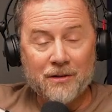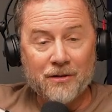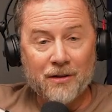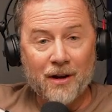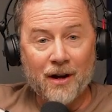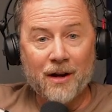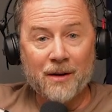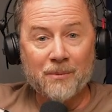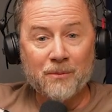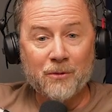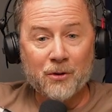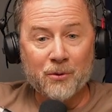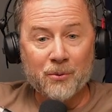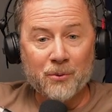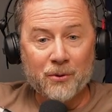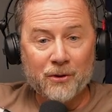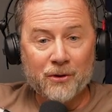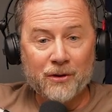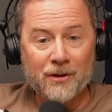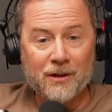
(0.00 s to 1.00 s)
time to
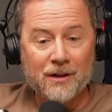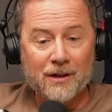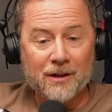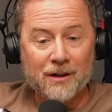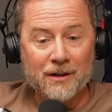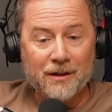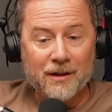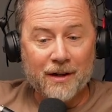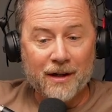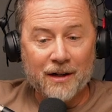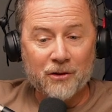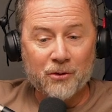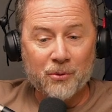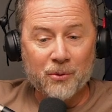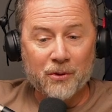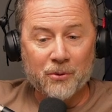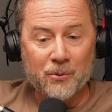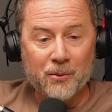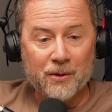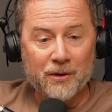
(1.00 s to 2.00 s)
really connect
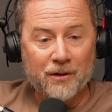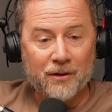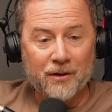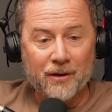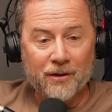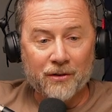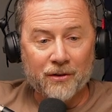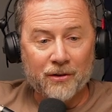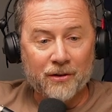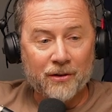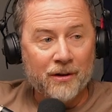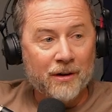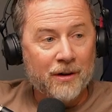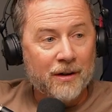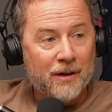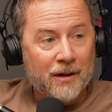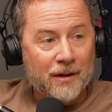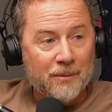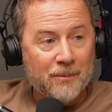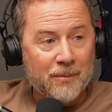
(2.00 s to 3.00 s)
with one another.
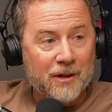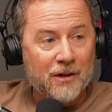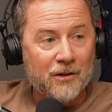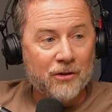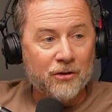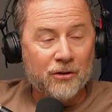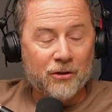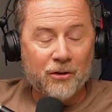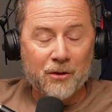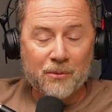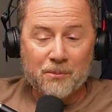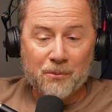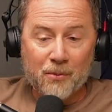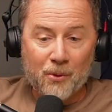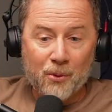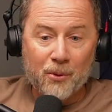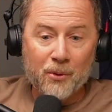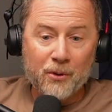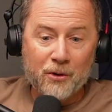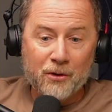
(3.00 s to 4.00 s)
Because the
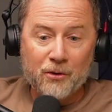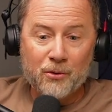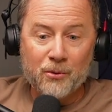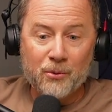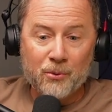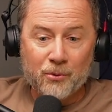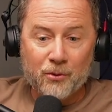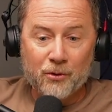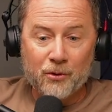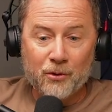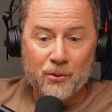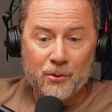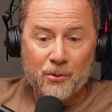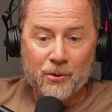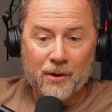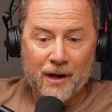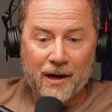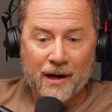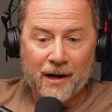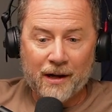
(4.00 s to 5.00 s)
more you do
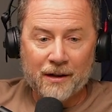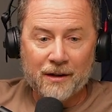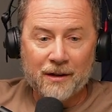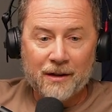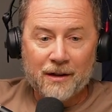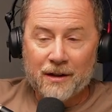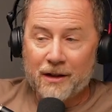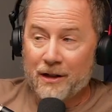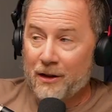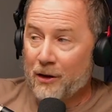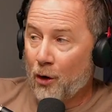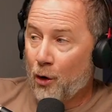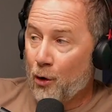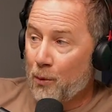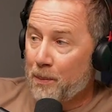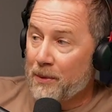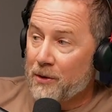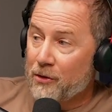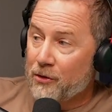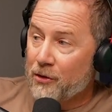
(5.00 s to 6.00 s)
that, it
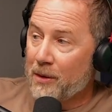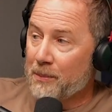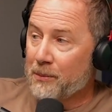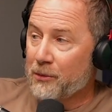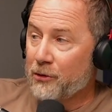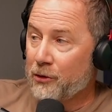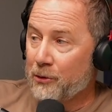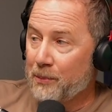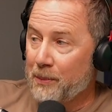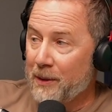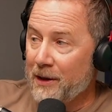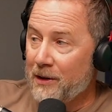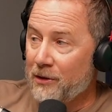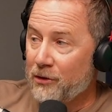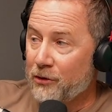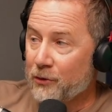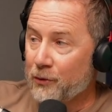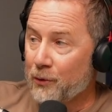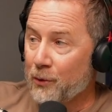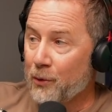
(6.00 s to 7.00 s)
opens up
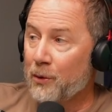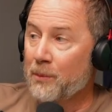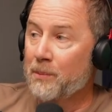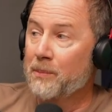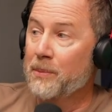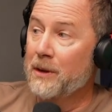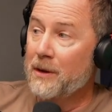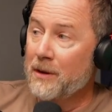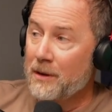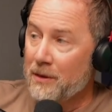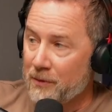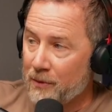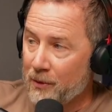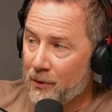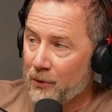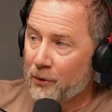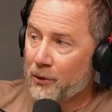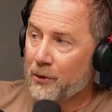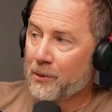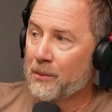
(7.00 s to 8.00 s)
space for being
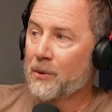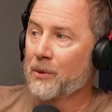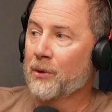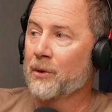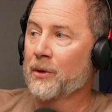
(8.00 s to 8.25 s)
vulnerable